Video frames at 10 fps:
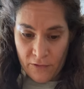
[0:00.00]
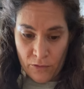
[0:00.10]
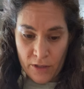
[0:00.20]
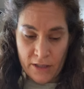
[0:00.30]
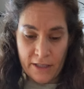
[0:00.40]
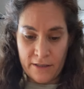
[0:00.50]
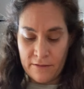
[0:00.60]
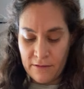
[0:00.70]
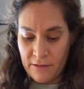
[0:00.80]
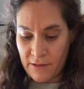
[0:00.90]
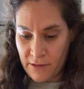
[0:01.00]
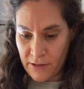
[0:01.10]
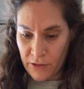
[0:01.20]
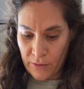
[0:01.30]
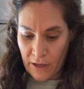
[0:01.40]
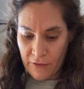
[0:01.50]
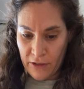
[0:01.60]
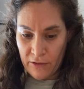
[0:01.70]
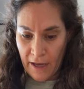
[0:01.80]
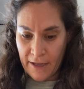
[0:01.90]
really do whatever
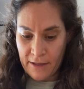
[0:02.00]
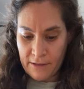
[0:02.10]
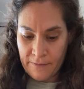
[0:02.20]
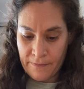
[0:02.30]
you like.